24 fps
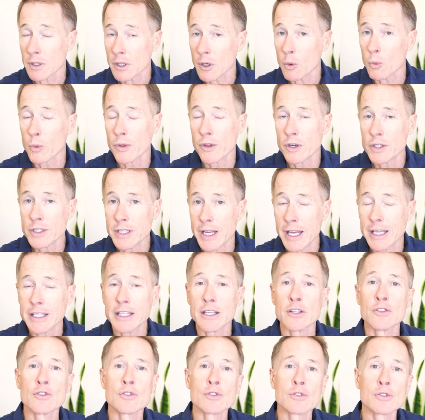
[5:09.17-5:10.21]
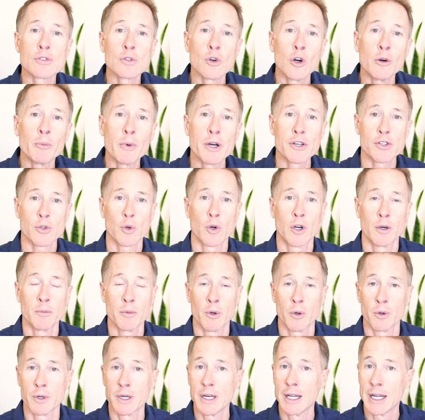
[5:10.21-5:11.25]
when they're taking so much
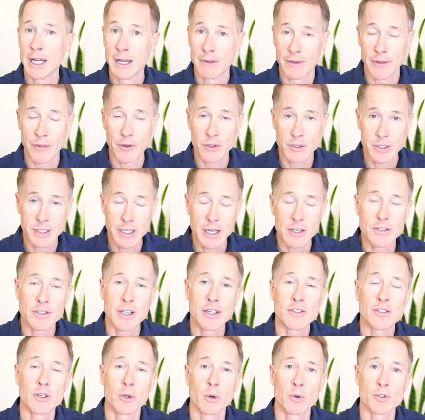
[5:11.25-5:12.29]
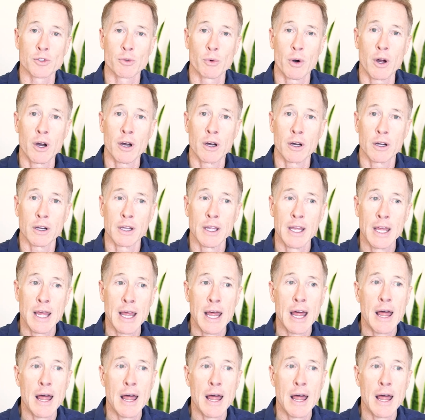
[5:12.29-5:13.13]
hormone that their TSH goes wrong,